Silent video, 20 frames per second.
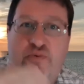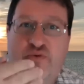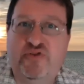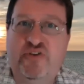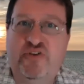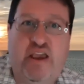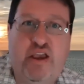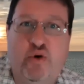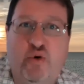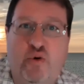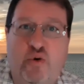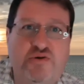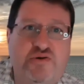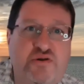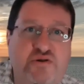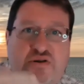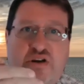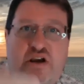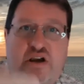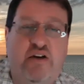same
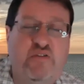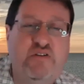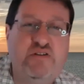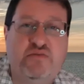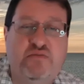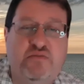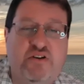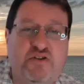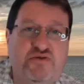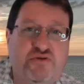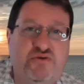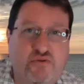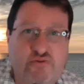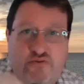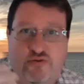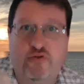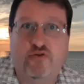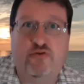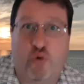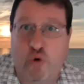courses every semester
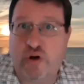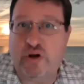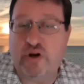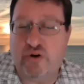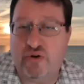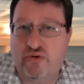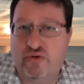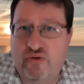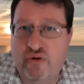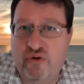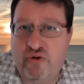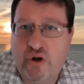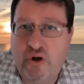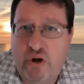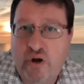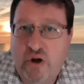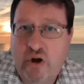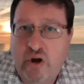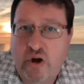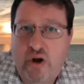for 4 years,
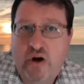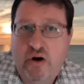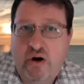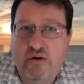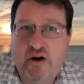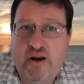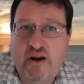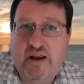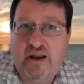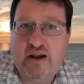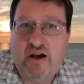right?